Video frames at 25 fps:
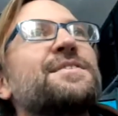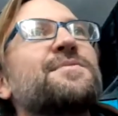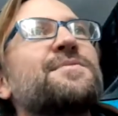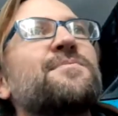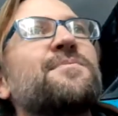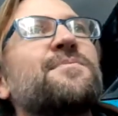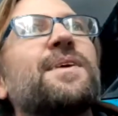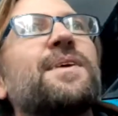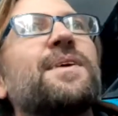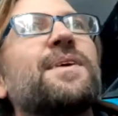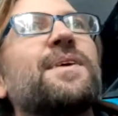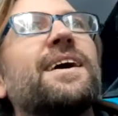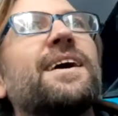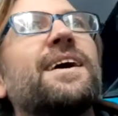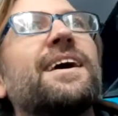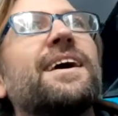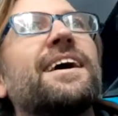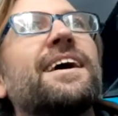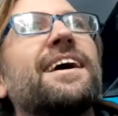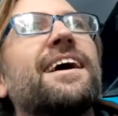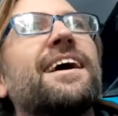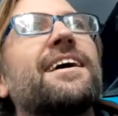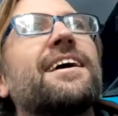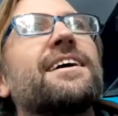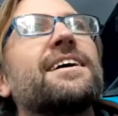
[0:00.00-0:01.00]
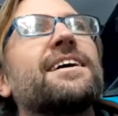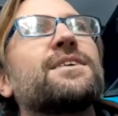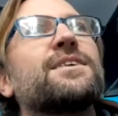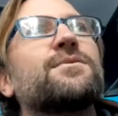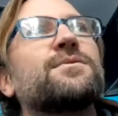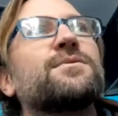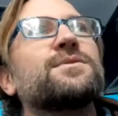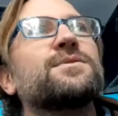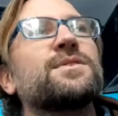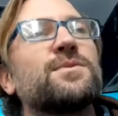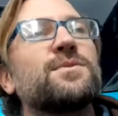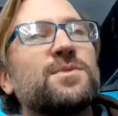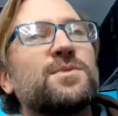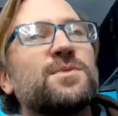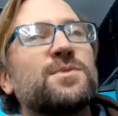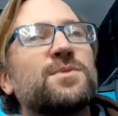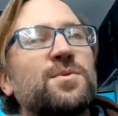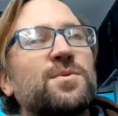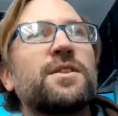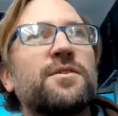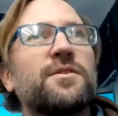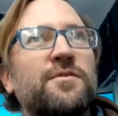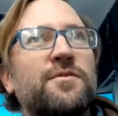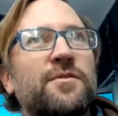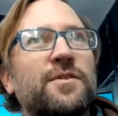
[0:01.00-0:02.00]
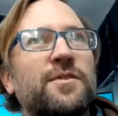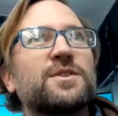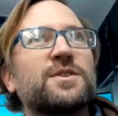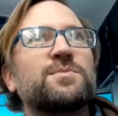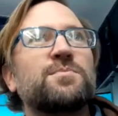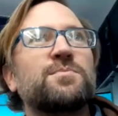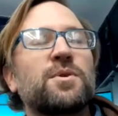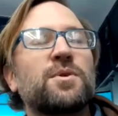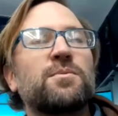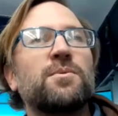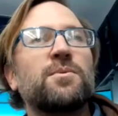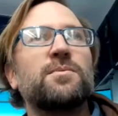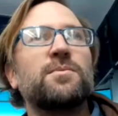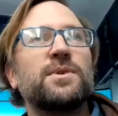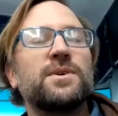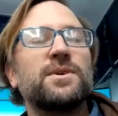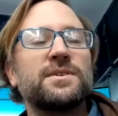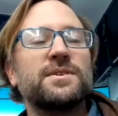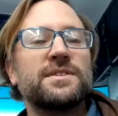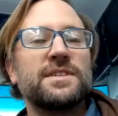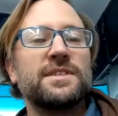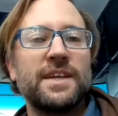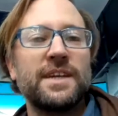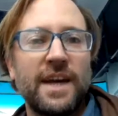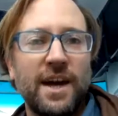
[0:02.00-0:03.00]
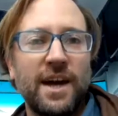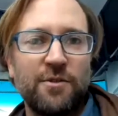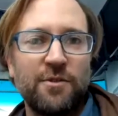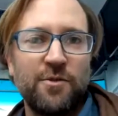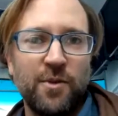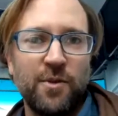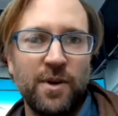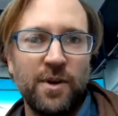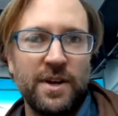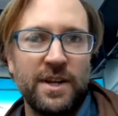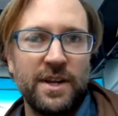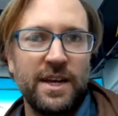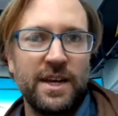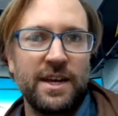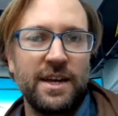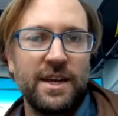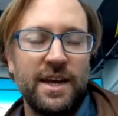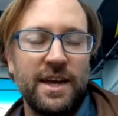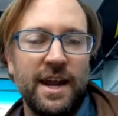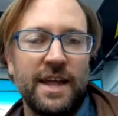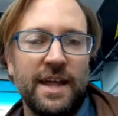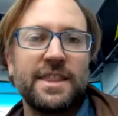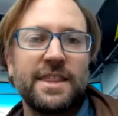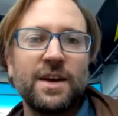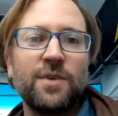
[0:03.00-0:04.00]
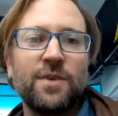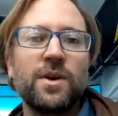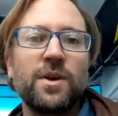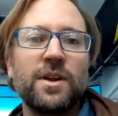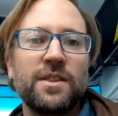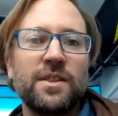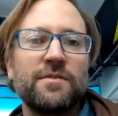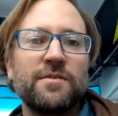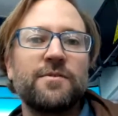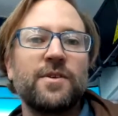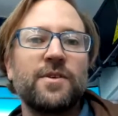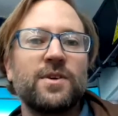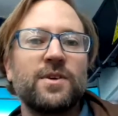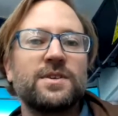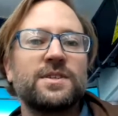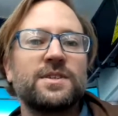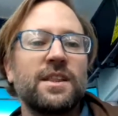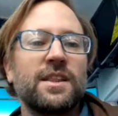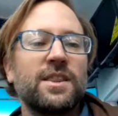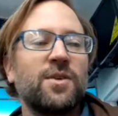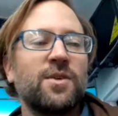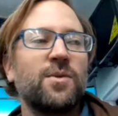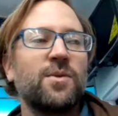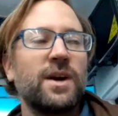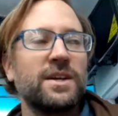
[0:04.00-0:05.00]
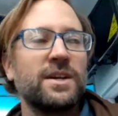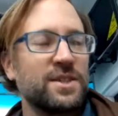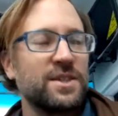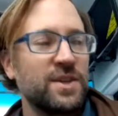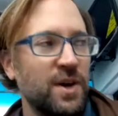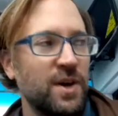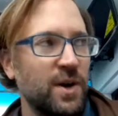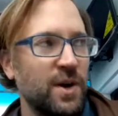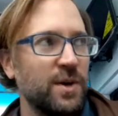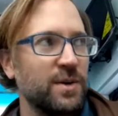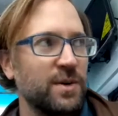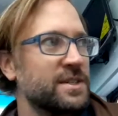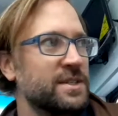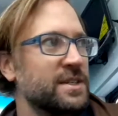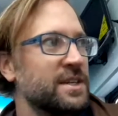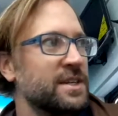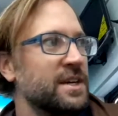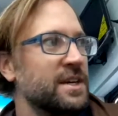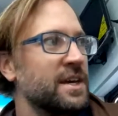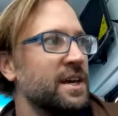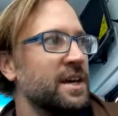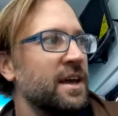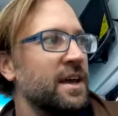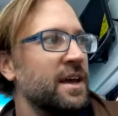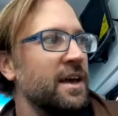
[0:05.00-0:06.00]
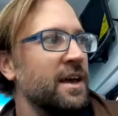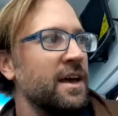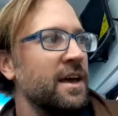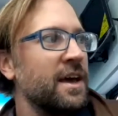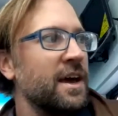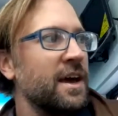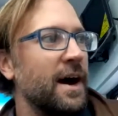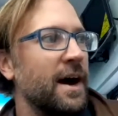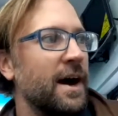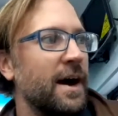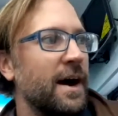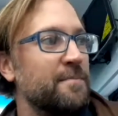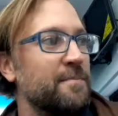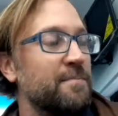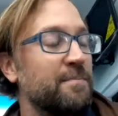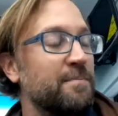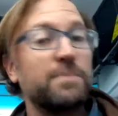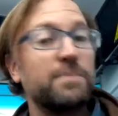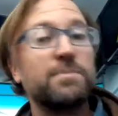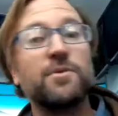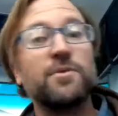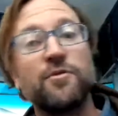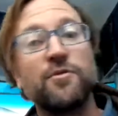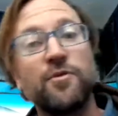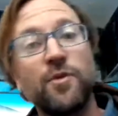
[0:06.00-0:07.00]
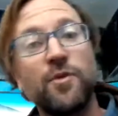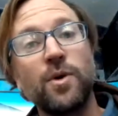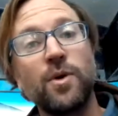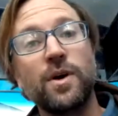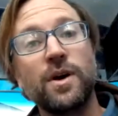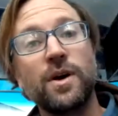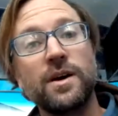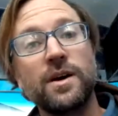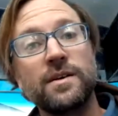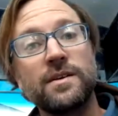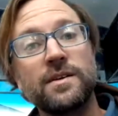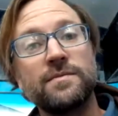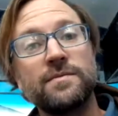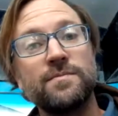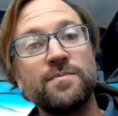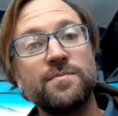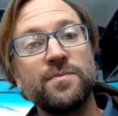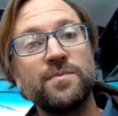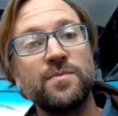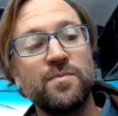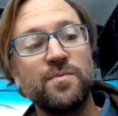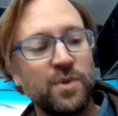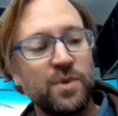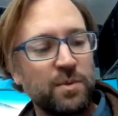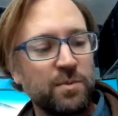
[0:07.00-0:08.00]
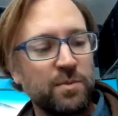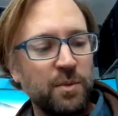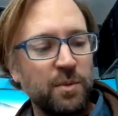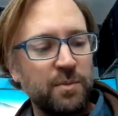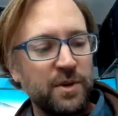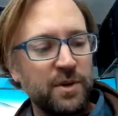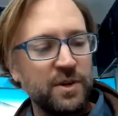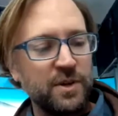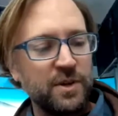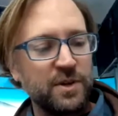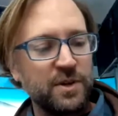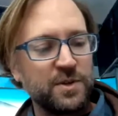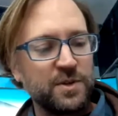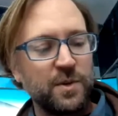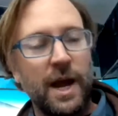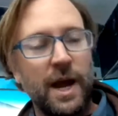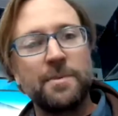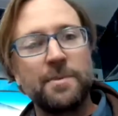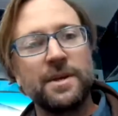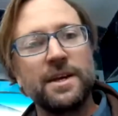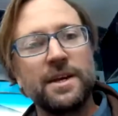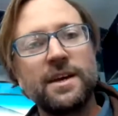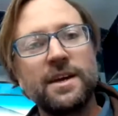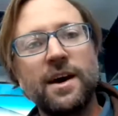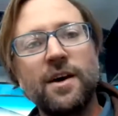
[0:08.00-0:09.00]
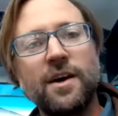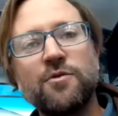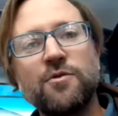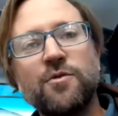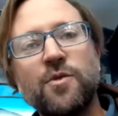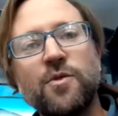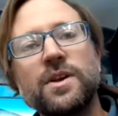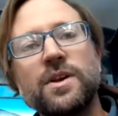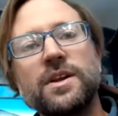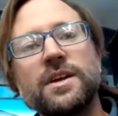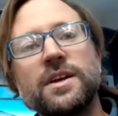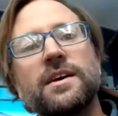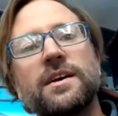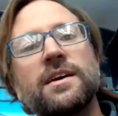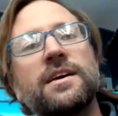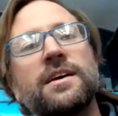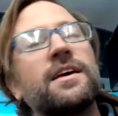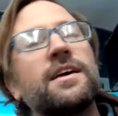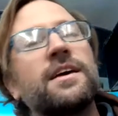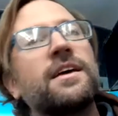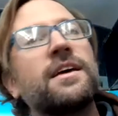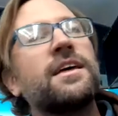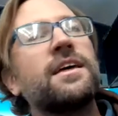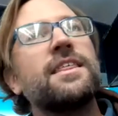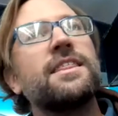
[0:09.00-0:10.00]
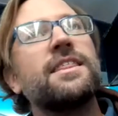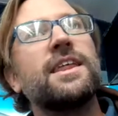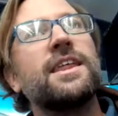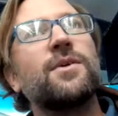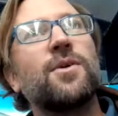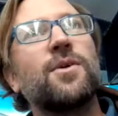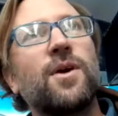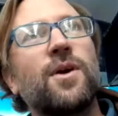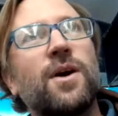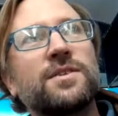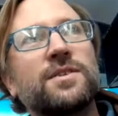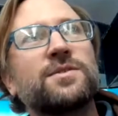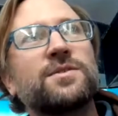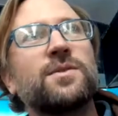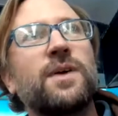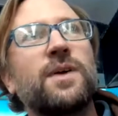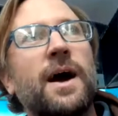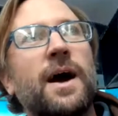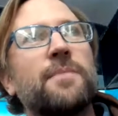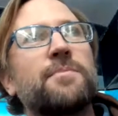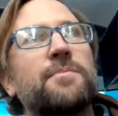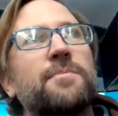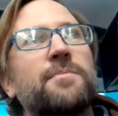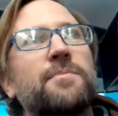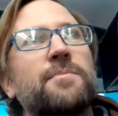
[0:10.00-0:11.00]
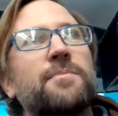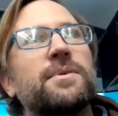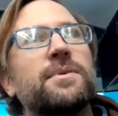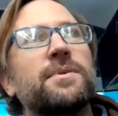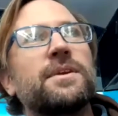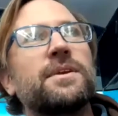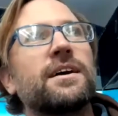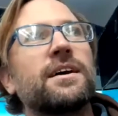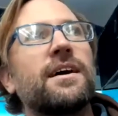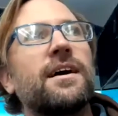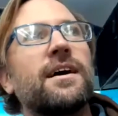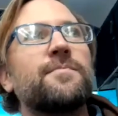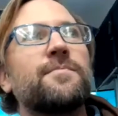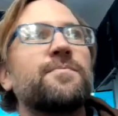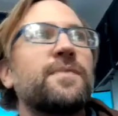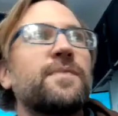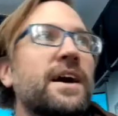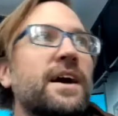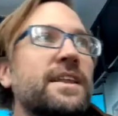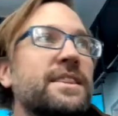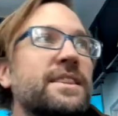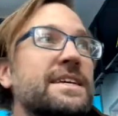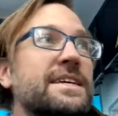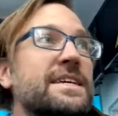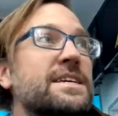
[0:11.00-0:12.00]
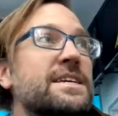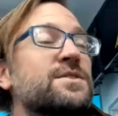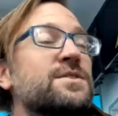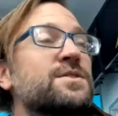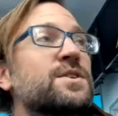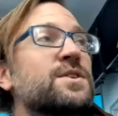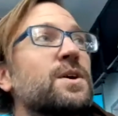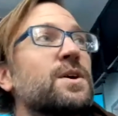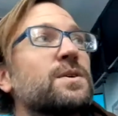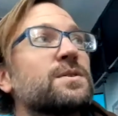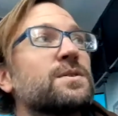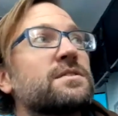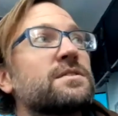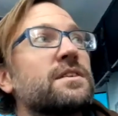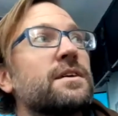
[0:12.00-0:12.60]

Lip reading: But it was one of the first Bookmobiles in California, and I think one of the first on the West Coast. But before Bookmobiles were happening in California, they were also happening on the East Coast.